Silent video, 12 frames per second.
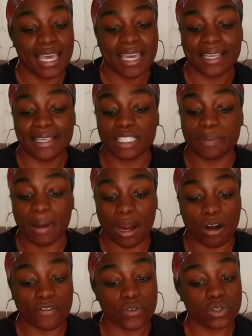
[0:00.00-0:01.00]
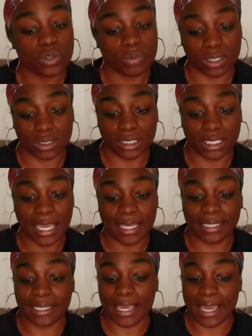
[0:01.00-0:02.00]
He's powerful and wealthy and
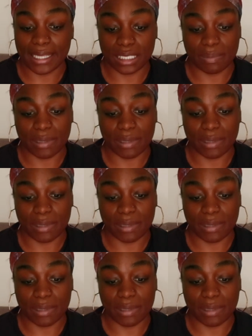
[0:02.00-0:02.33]
he hates